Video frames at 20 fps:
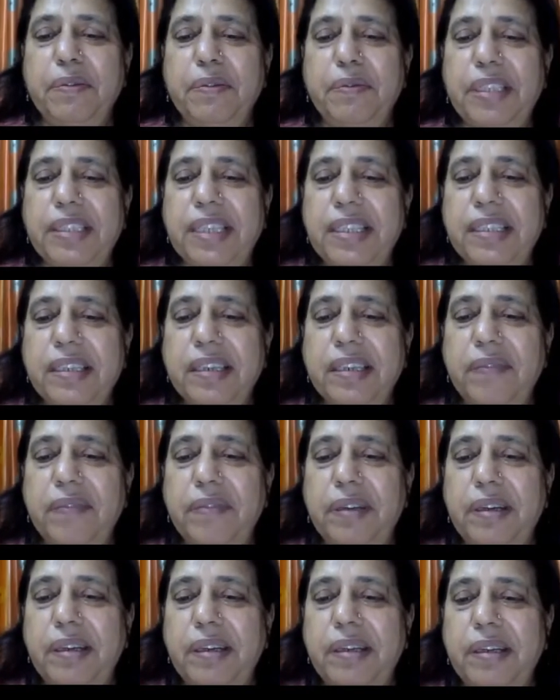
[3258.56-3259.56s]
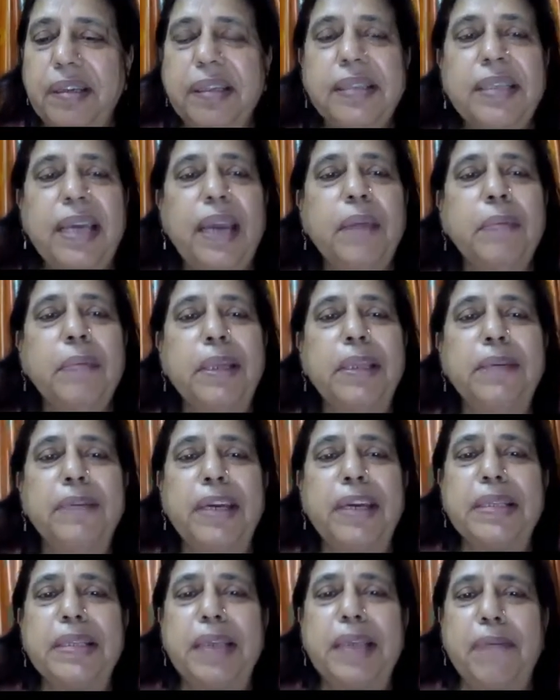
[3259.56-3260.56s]
Just give her a little time,
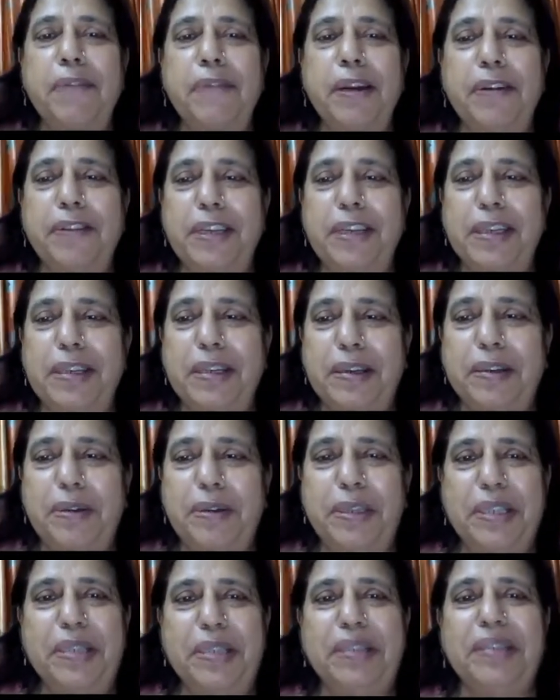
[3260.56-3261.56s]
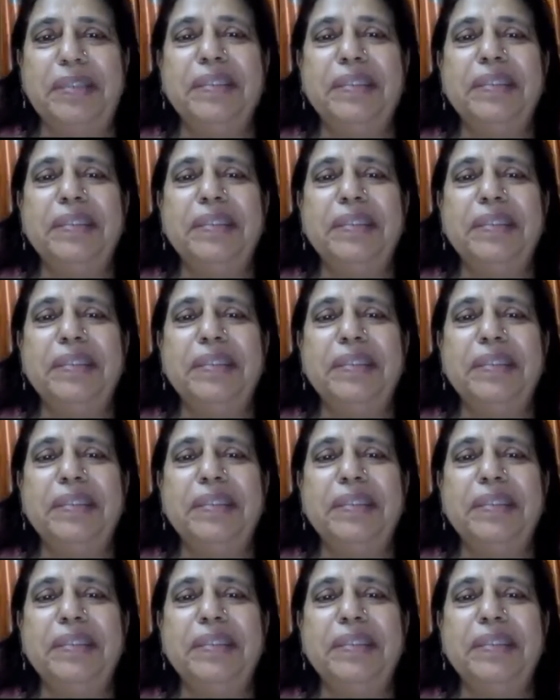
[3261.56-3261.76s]
otherwise I will read her question.